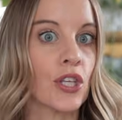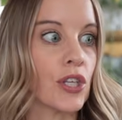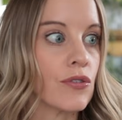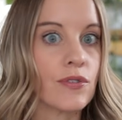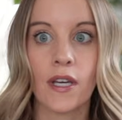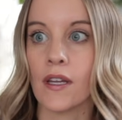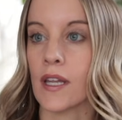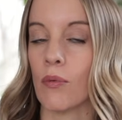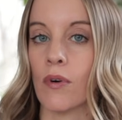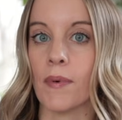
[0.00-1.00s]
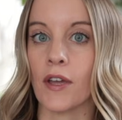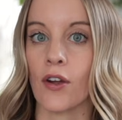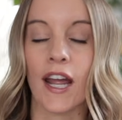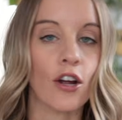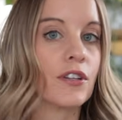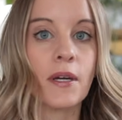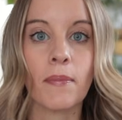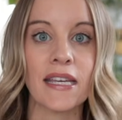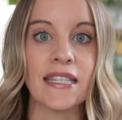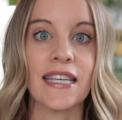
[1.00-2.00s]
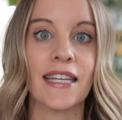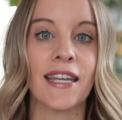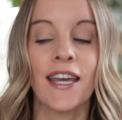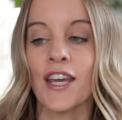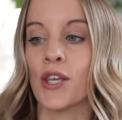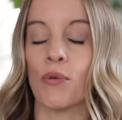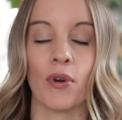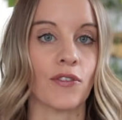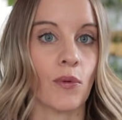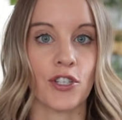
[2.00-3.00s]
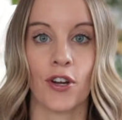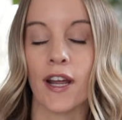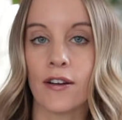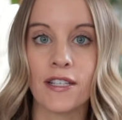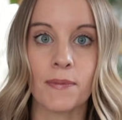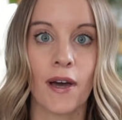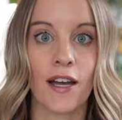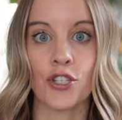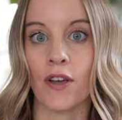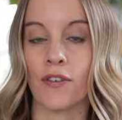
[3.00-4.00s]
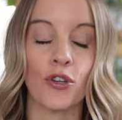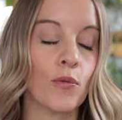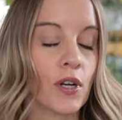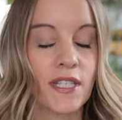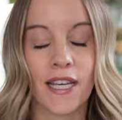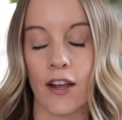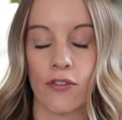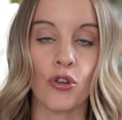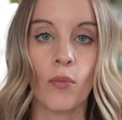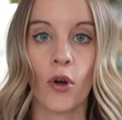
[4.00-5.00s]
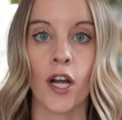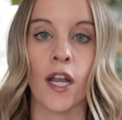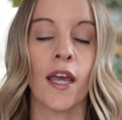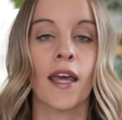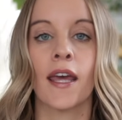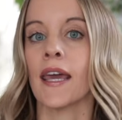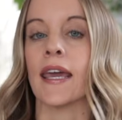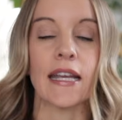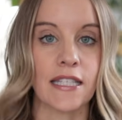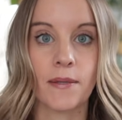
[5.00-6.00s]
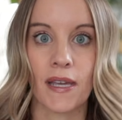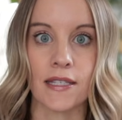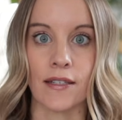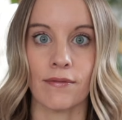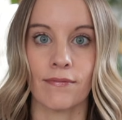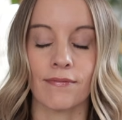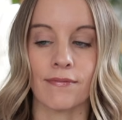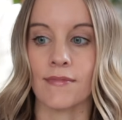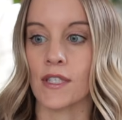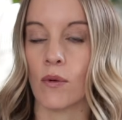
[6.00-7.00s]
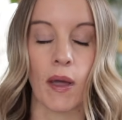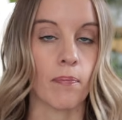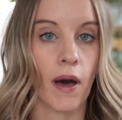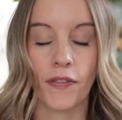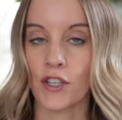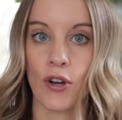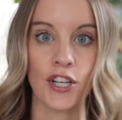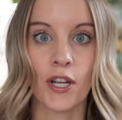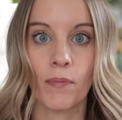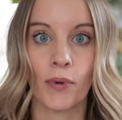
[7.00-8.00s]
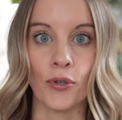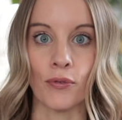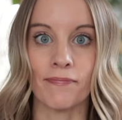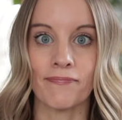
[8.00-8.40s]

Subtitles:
Use it, it will make your hair look amazing, you won't have to wash your hair as much, you have a newborn, take care of your newborn. It's amazing. So I bought the dry shampoo.